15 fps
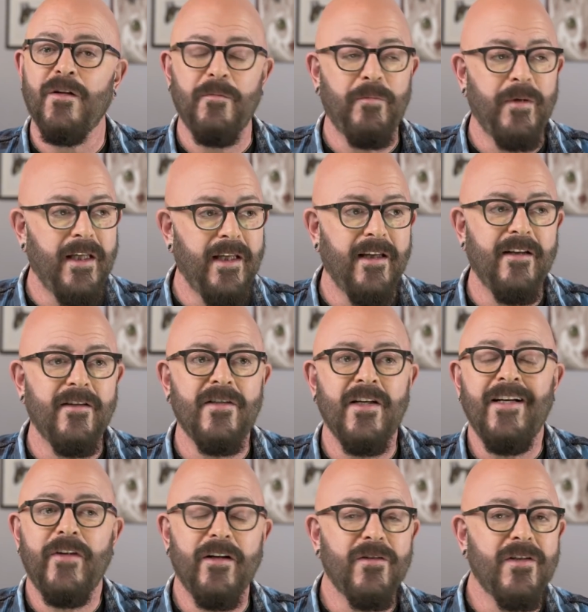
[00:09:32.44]
other beings.
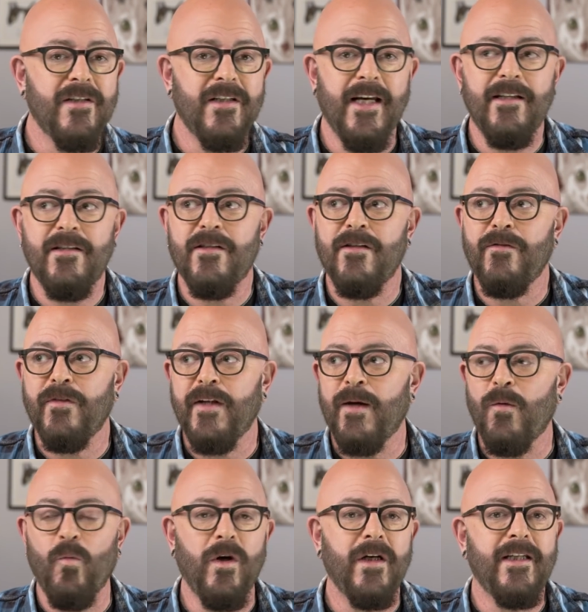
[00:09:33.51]
Their sense of
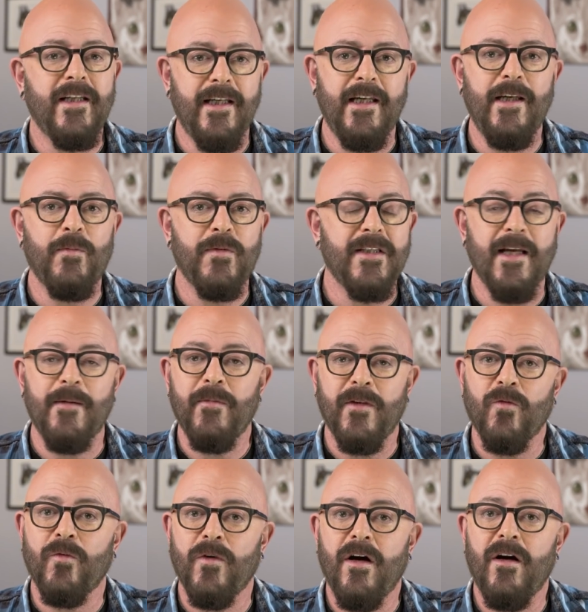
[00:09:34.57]
like what keeps them
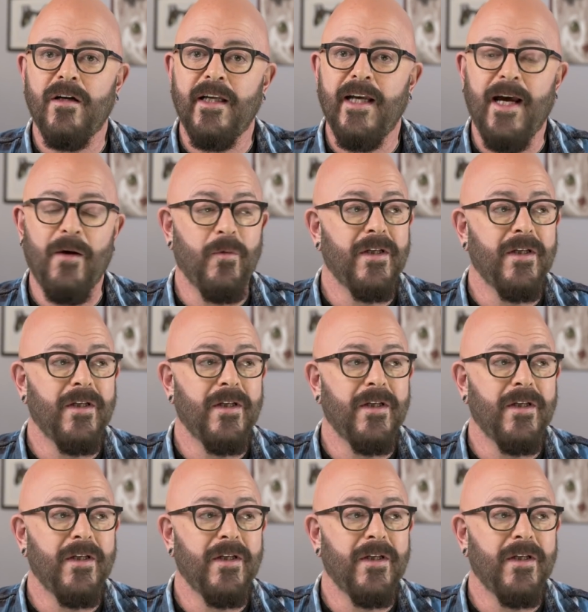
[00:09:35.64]
the raw cat,